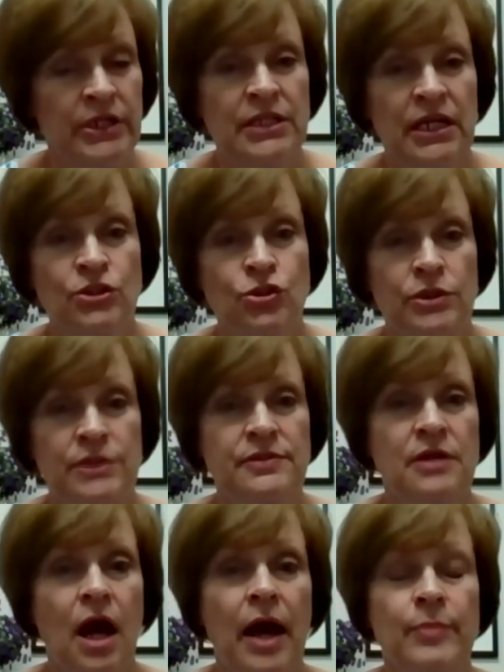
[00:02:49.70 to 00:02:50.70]
dangerous
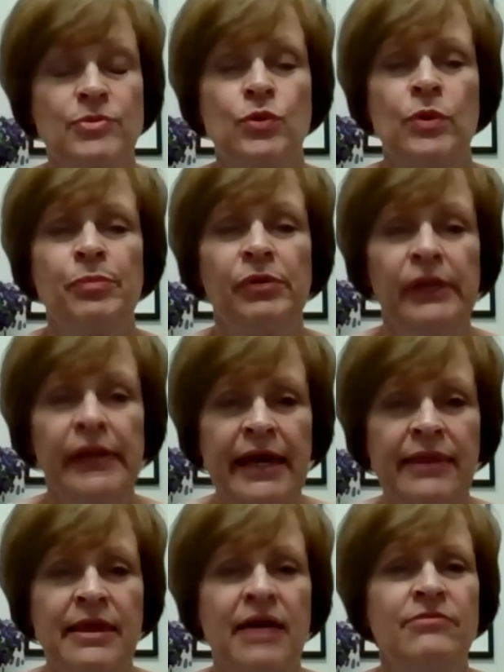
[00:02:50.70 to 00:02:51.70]
time, so we
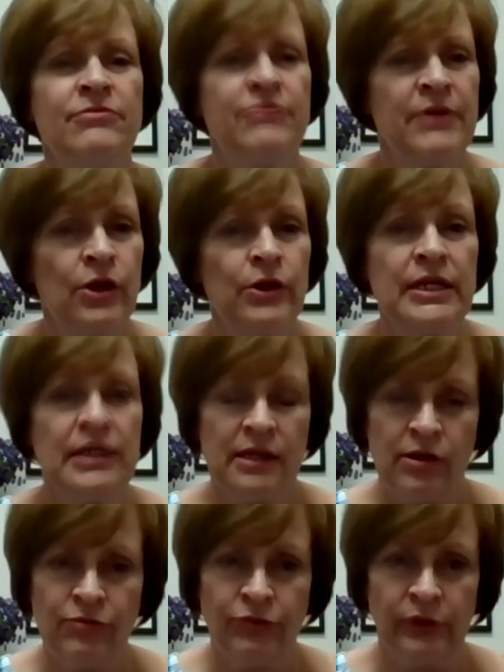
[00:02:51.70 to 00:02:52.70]
plan that very
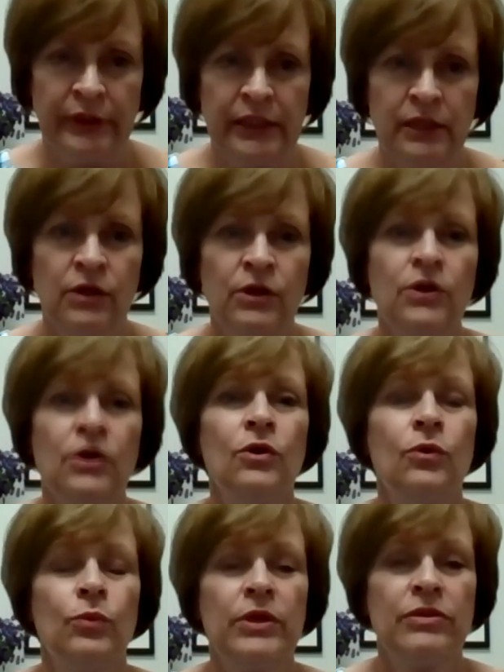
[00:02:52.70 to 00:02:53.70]
carefully
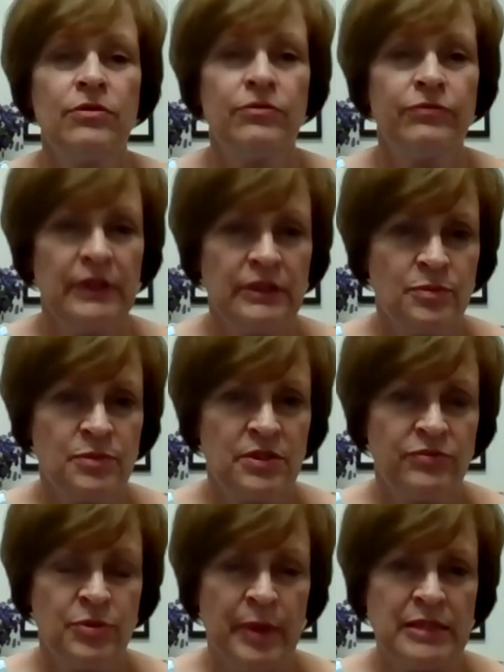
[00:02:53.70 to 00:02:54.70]
with victims of
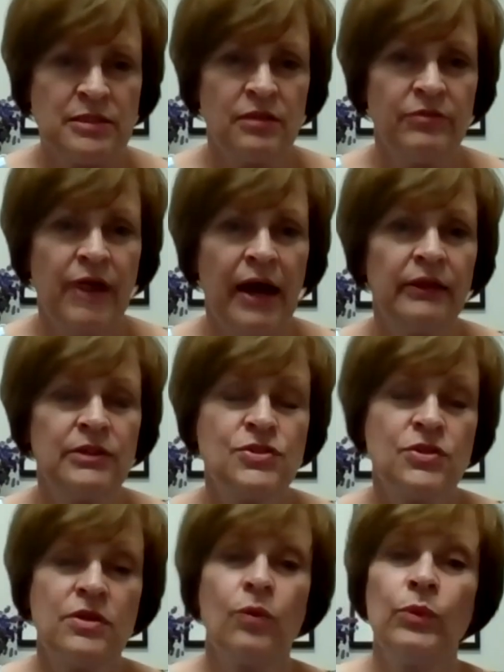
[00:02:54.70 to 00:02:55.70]
domestic violence so
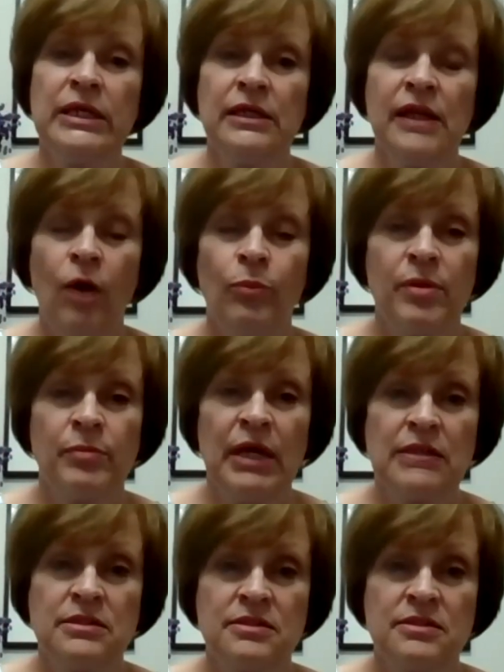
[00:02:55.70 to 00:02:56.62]
that we can help them get to